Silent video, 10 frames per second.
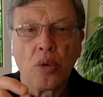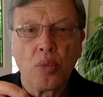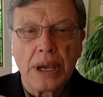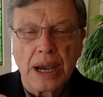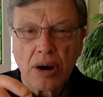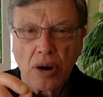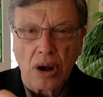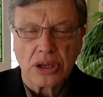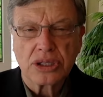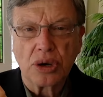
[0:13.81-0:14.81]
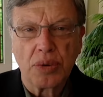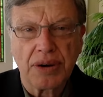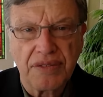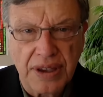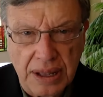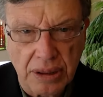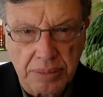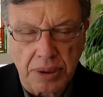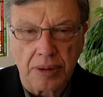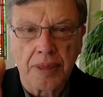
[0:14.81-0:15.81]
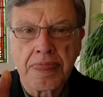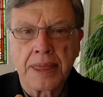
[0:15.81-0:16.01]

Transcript: we are also available